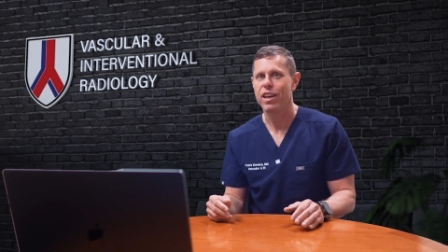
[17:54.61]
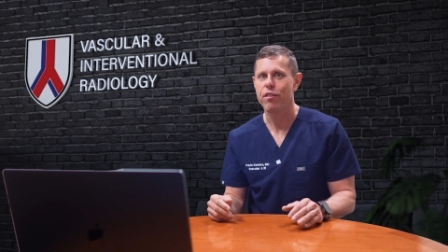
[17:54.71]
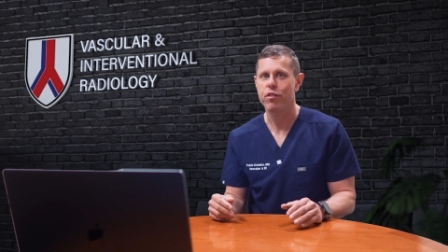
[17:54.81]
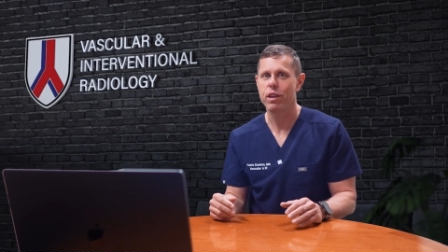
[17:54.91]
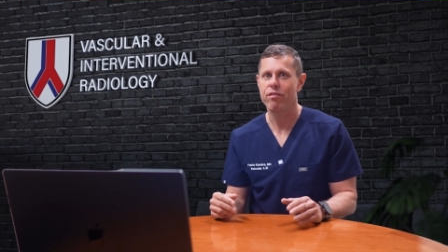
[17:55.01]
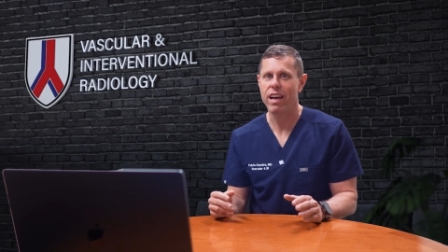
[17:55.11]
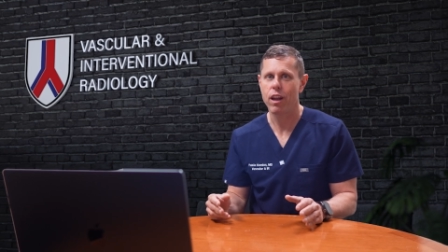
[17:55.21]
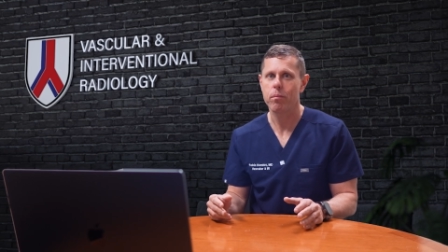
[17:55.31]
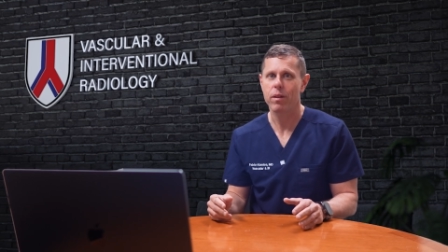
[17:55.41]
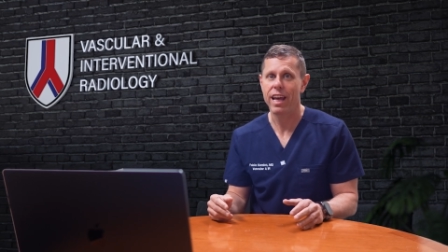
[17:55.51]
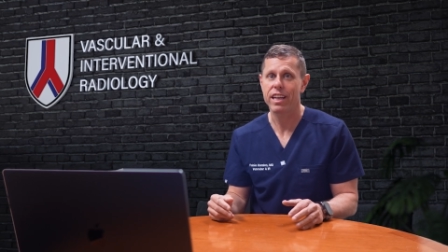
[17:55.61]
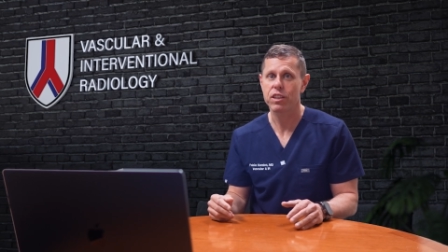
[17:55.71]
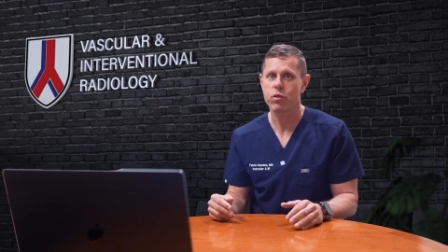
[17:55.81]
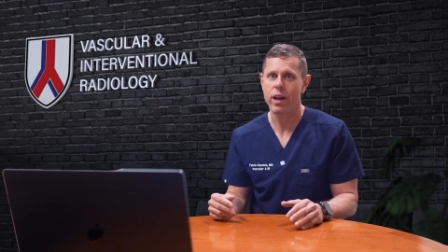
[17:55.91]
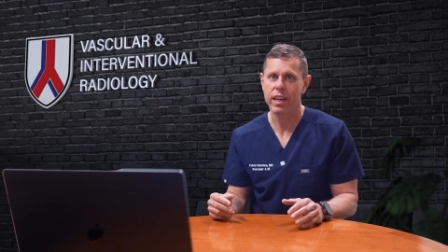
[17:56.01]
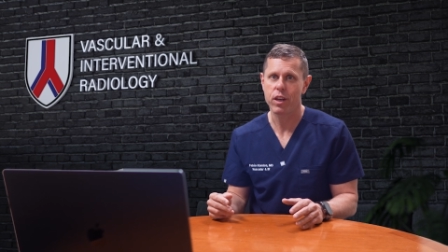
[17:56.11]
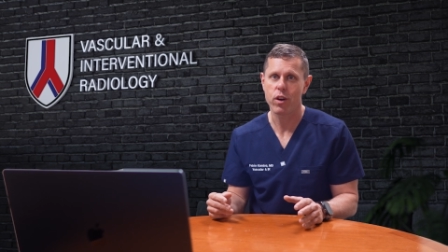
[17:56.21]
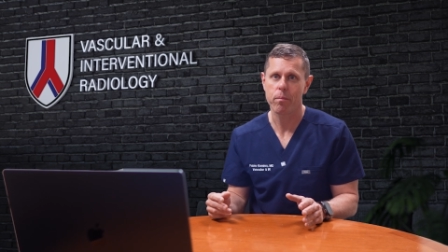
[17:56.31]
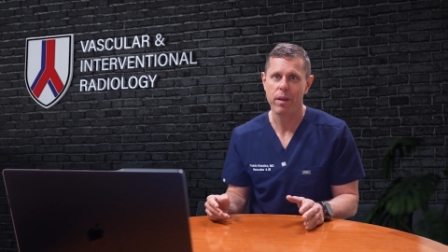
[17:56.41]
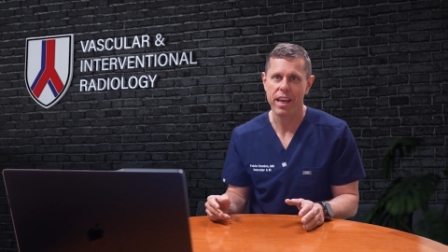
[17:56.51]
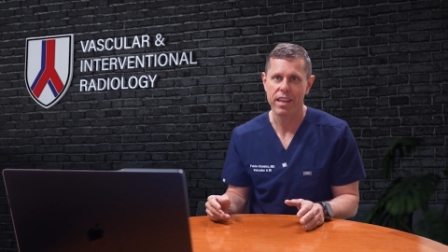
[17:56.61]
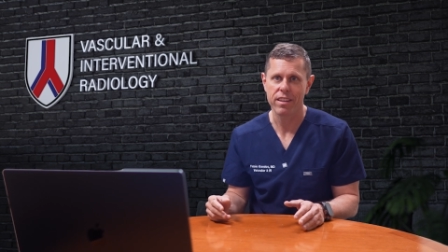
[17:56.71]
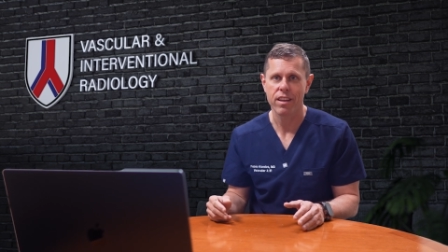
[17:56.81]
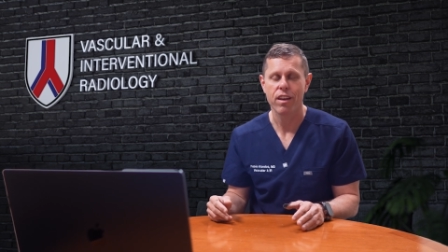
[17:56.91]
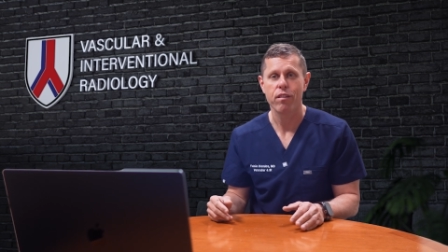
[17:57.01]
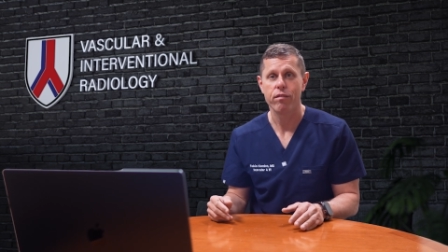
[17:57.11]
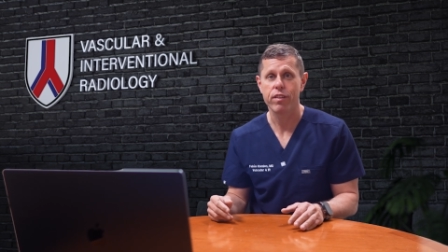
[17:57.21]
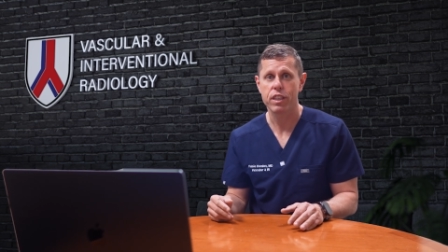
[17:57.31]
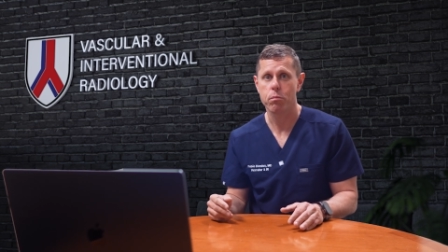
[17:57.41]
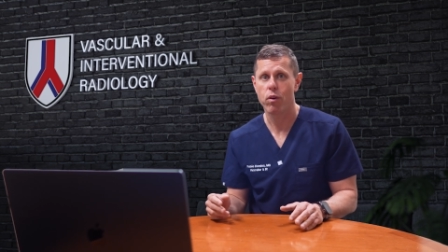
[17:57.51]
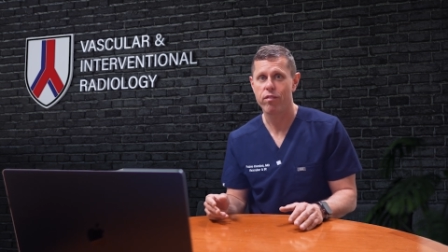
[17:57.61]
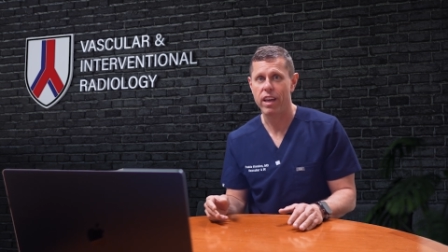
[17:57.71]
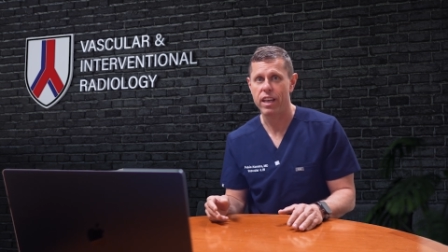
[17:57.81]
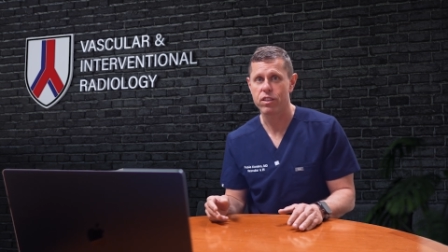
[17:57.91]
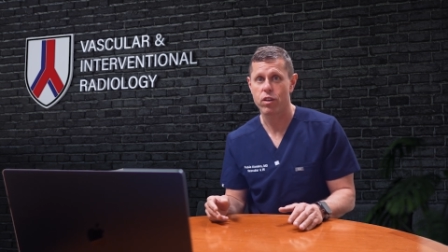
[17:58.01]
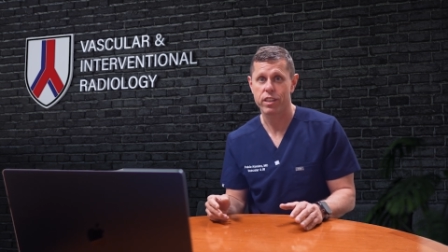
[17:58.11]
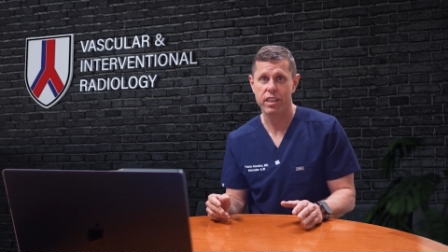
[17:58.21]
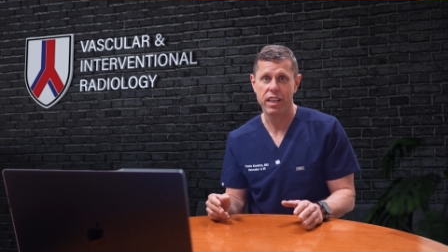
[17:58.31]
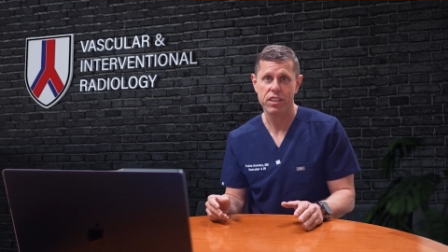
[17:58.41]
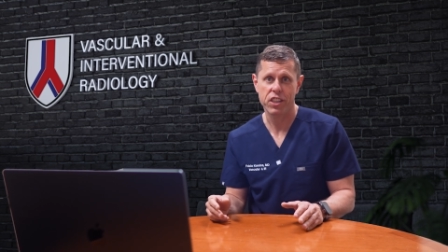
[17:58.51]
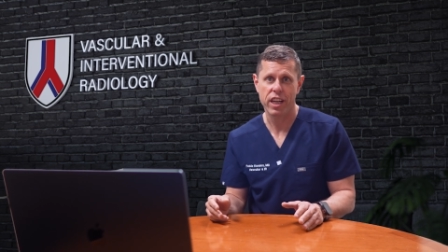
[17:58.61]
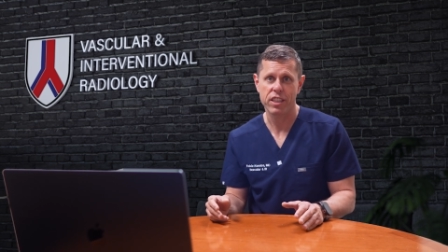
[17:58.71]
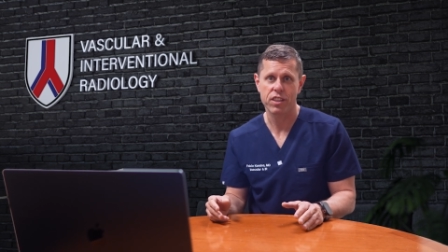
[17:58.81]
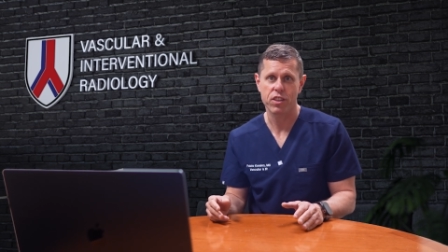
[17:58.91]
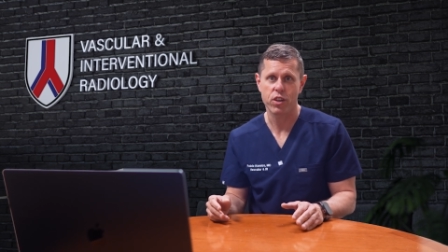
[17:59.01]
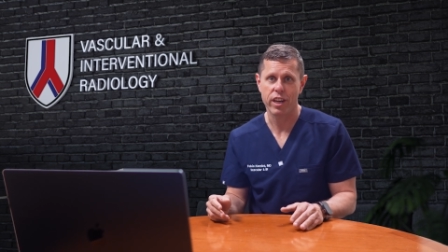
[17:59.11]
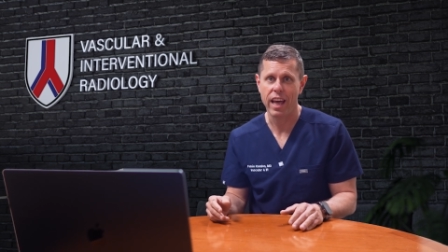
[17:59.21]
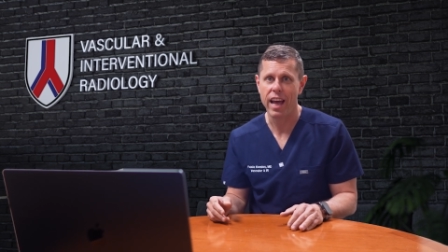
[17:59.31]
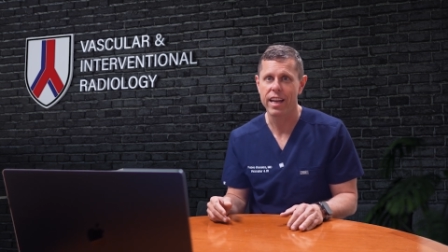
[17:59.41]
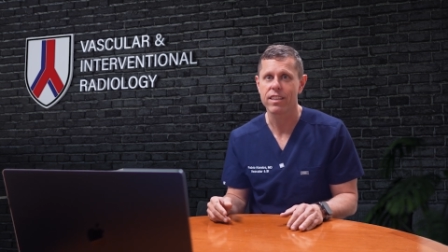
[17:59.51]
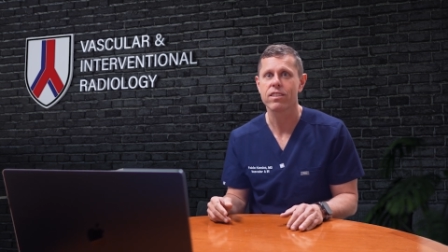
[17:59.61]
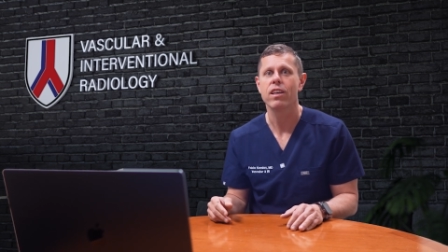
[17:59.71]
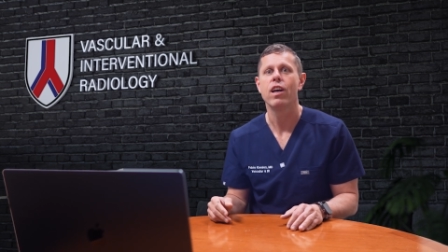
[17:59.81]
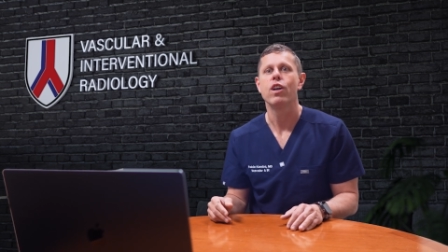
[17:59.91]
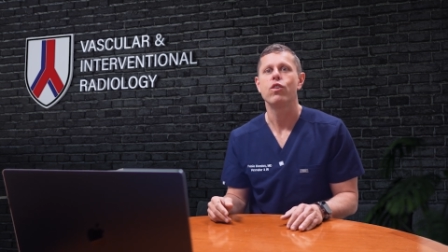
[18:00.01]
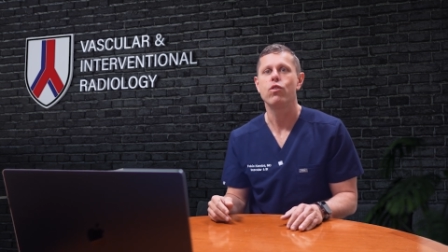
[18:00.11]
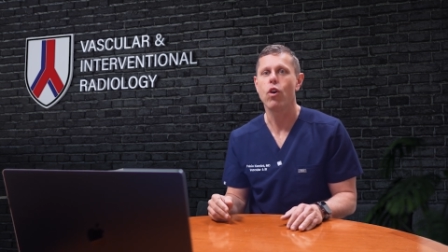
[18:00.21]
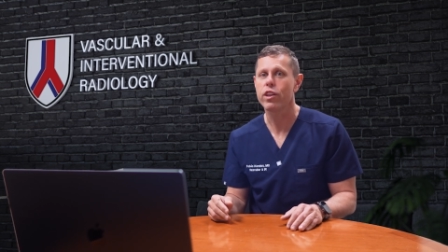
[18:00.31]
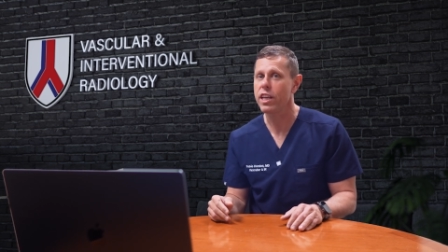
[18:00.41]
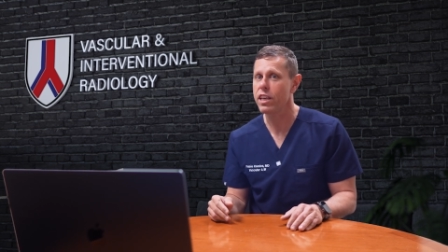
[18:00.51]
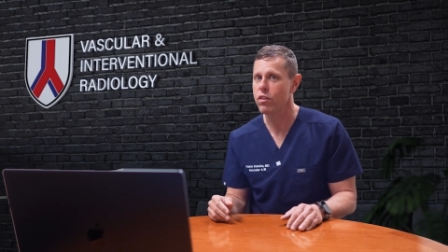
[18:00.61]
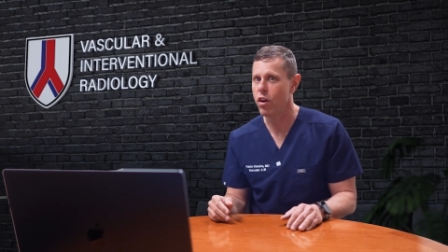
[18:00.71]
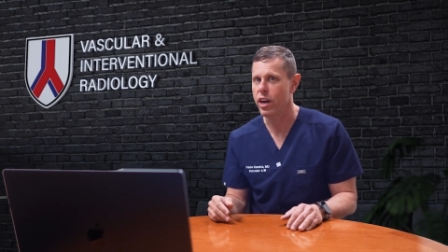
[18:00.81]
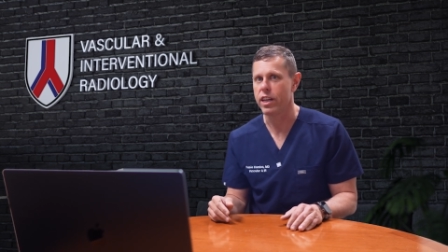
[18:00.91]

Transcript: if you develop leg swelling or pain, visible veins or skin changes in your legs, don't ignore